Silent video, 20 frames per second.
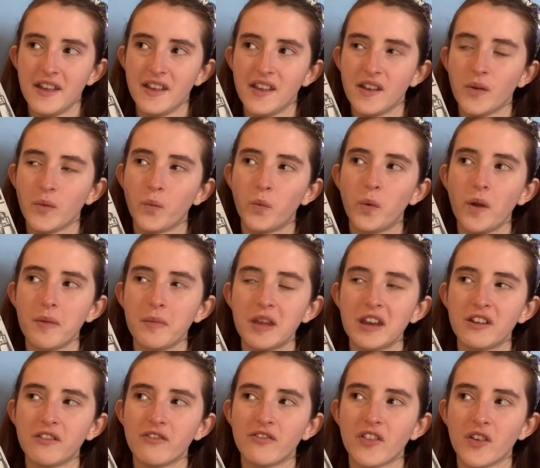
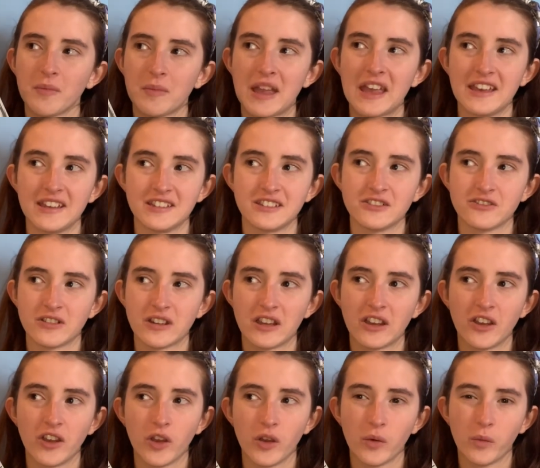women from
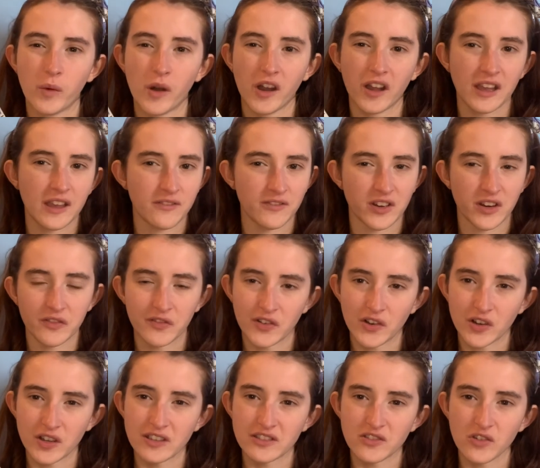history who weren't given a
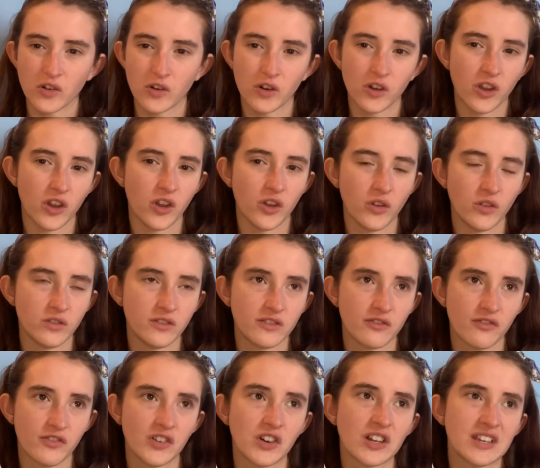voice, or whose
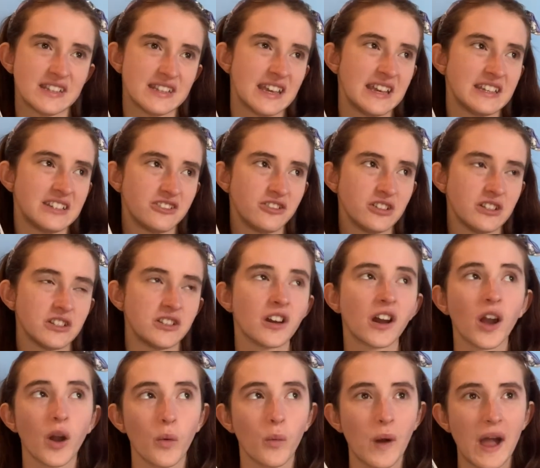voice history
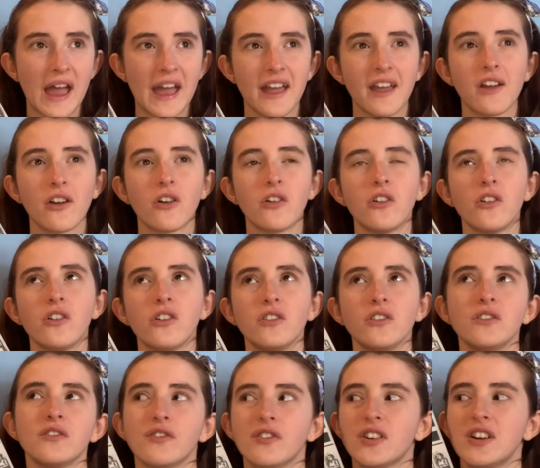took away, or
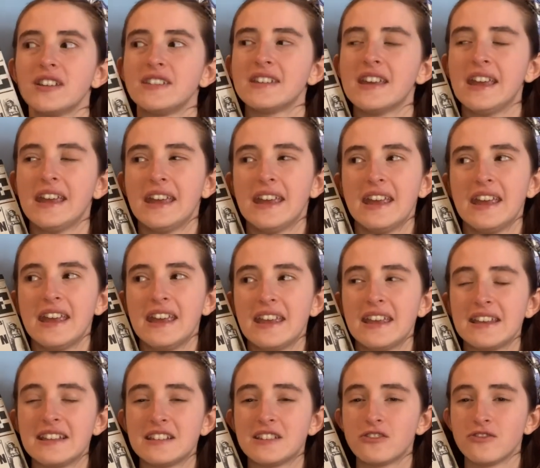whose voice
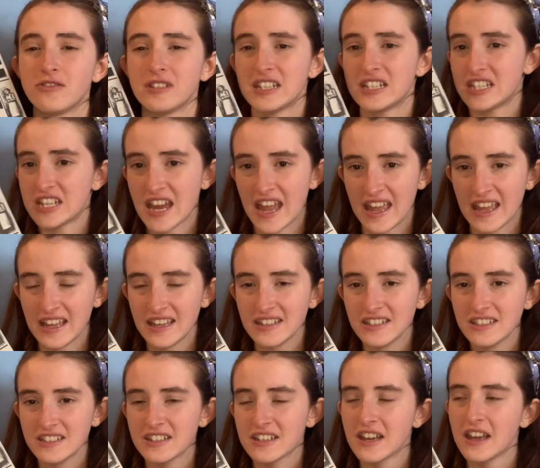history
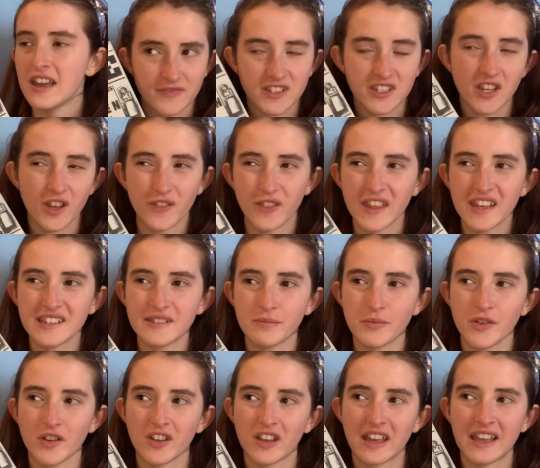changed. So this
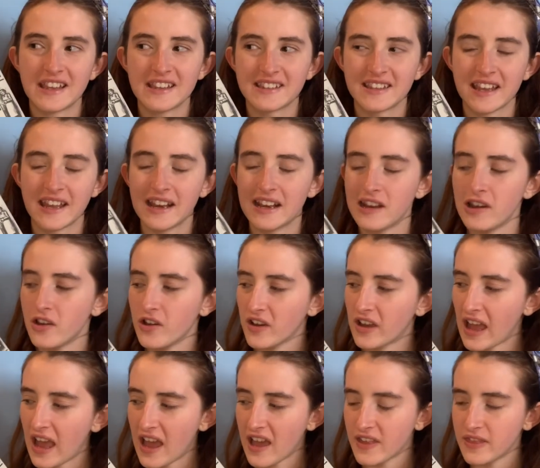book is a look
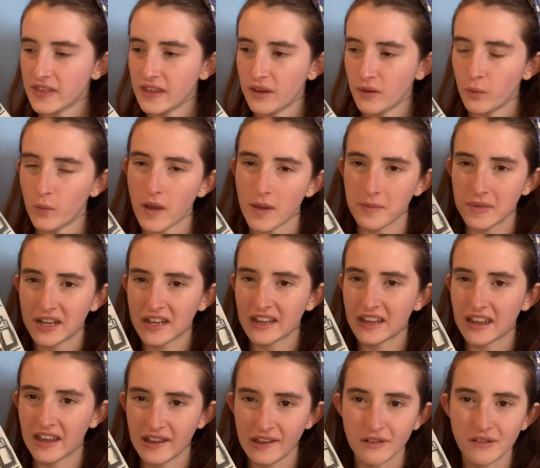at the women
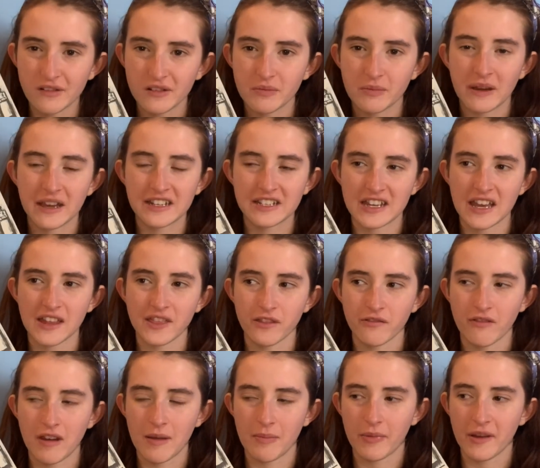killed by Jack the
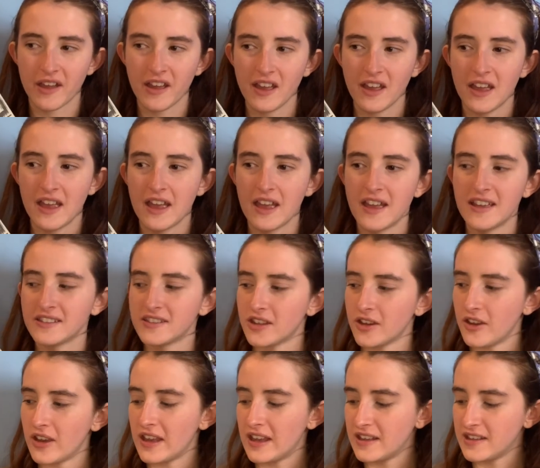Ripper,
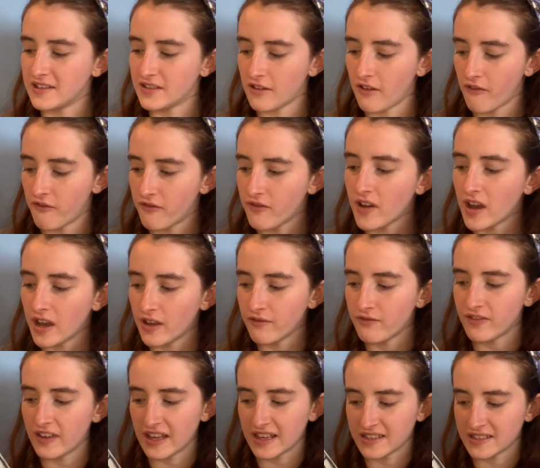so his 5
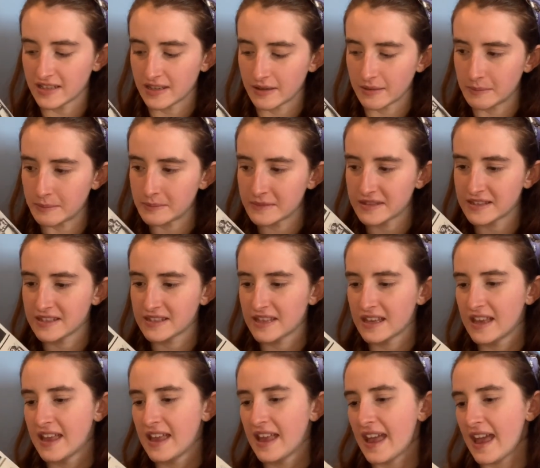victims.
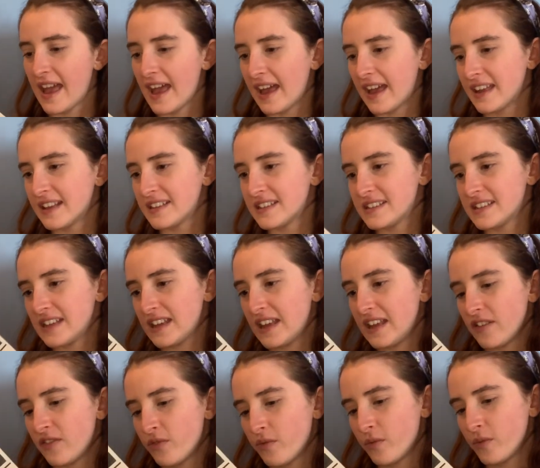And
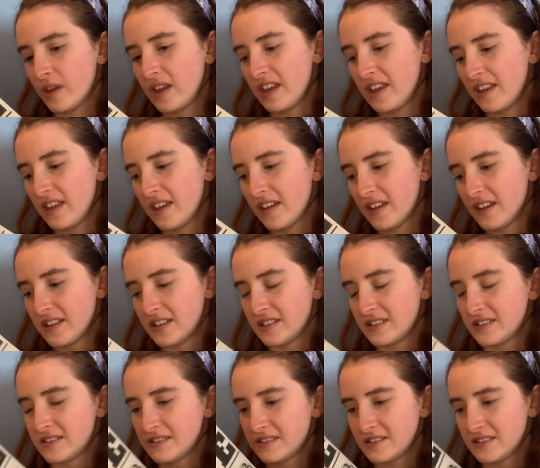if we
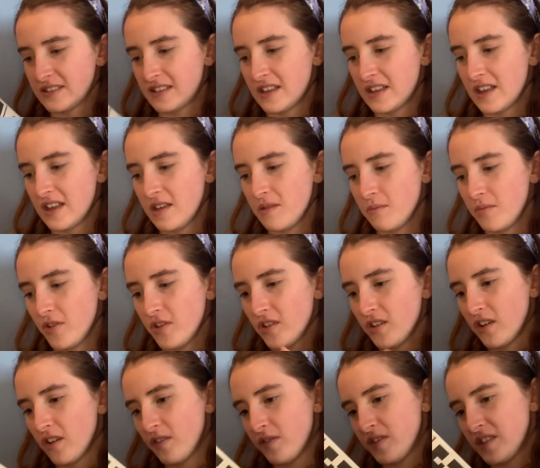pull
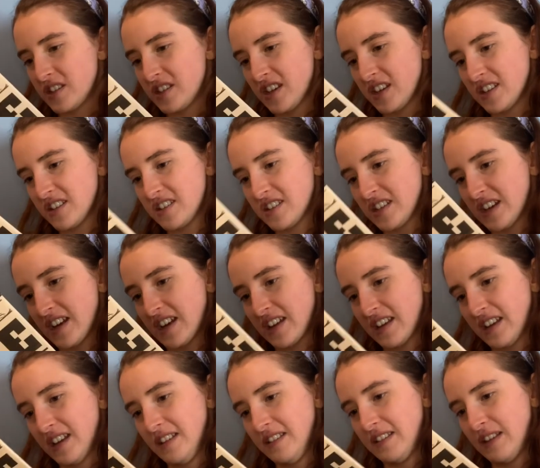off the dust
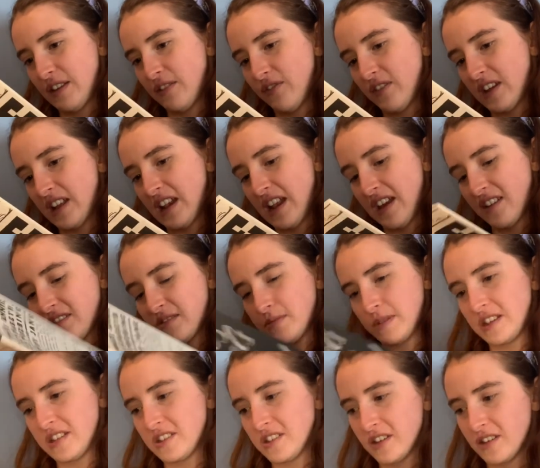jacket, if it allows me
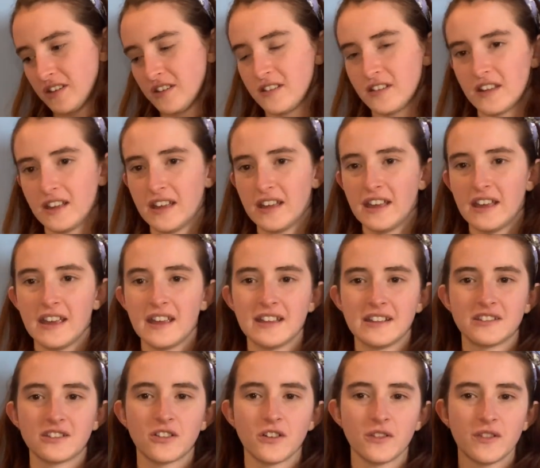to,
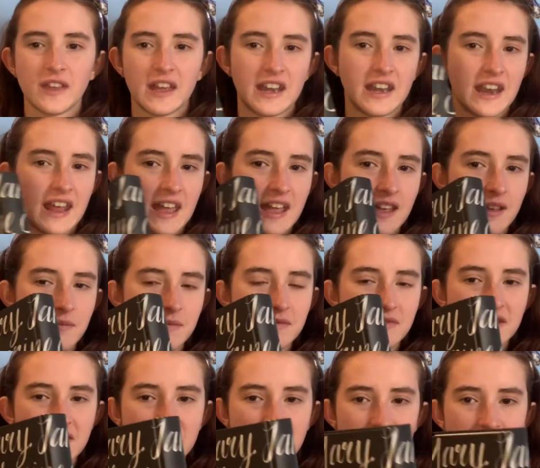it's got their
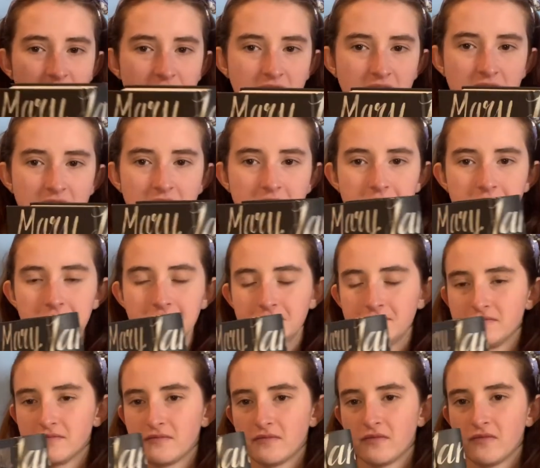names
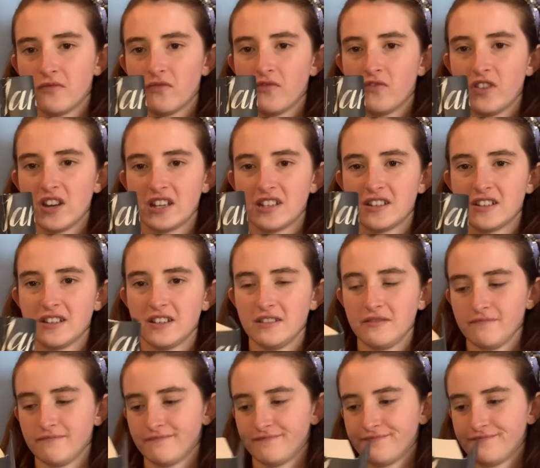written